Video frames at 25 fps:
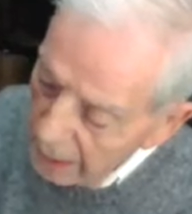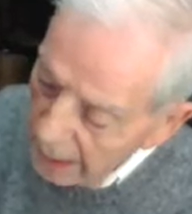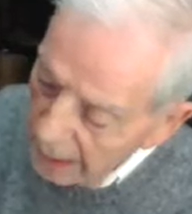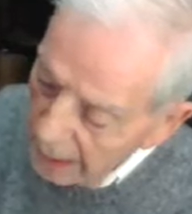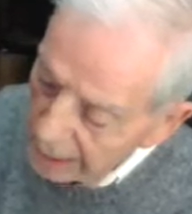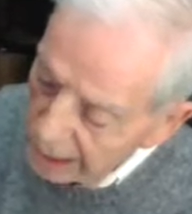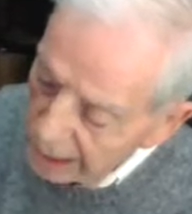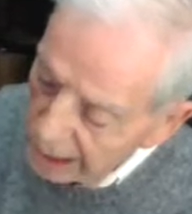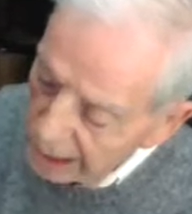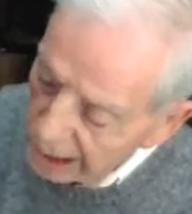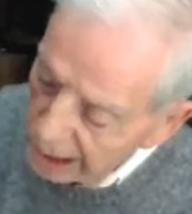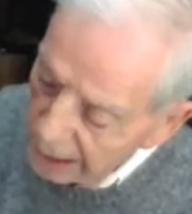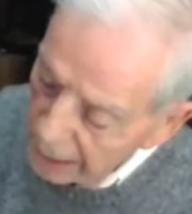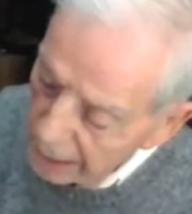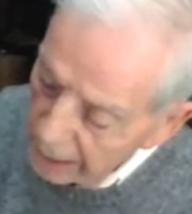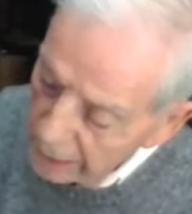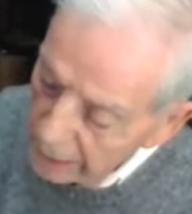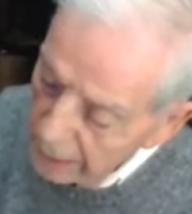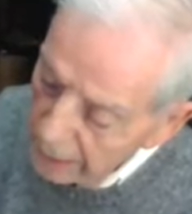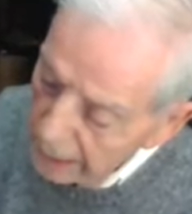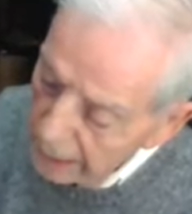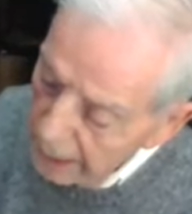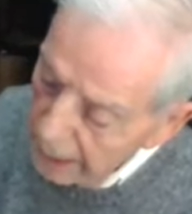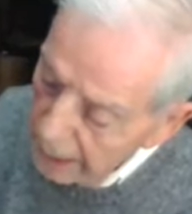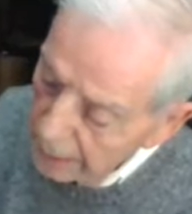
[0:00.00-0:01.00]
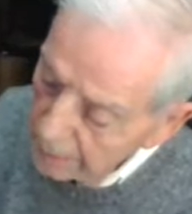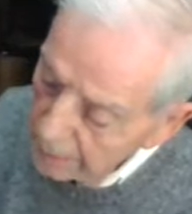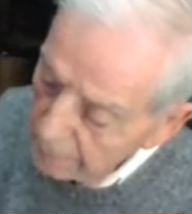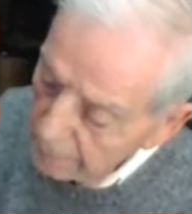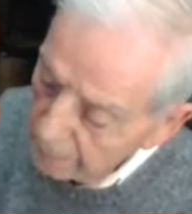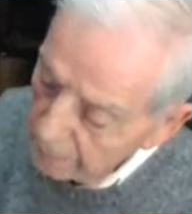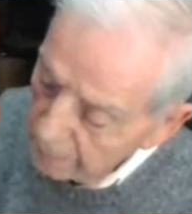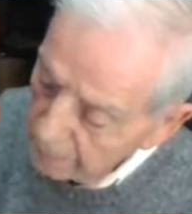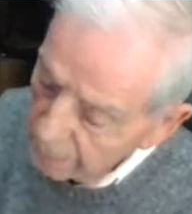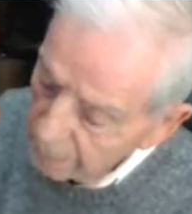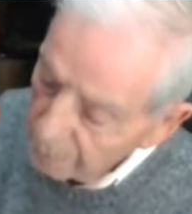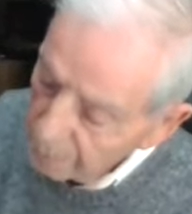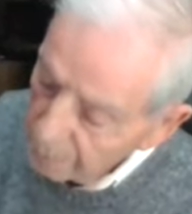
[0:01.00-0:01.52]
I say
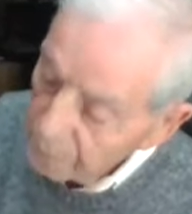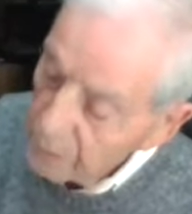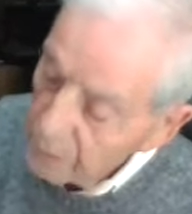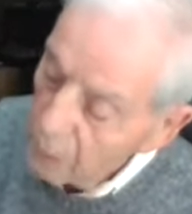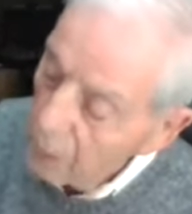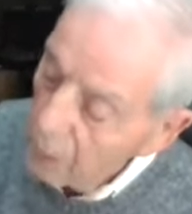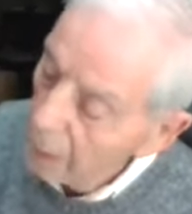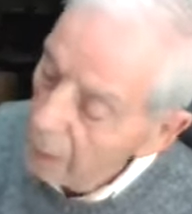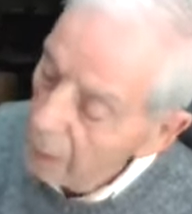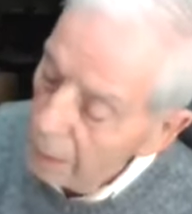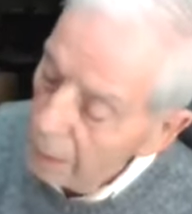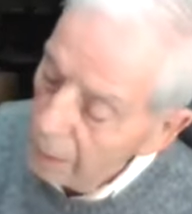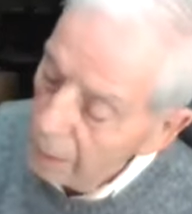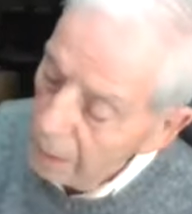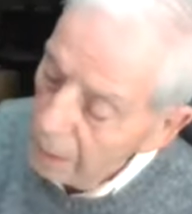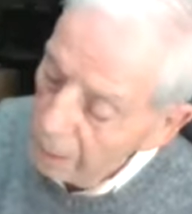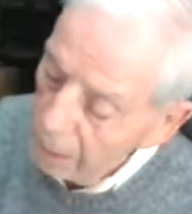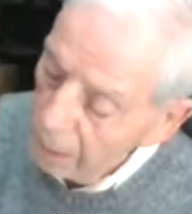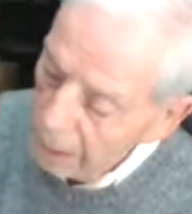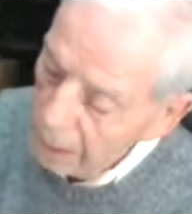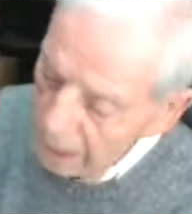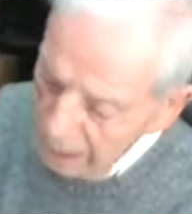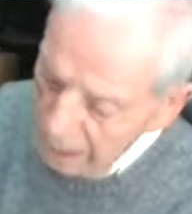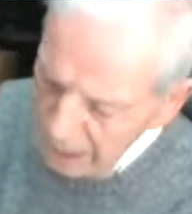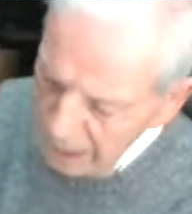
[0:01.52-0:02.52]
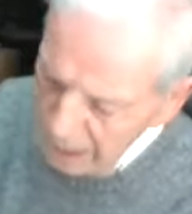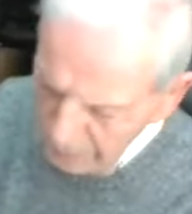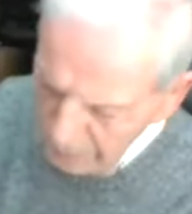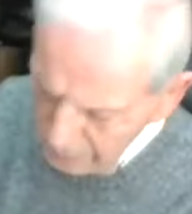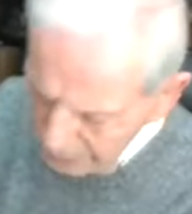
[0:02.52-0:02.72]
then, no, uh,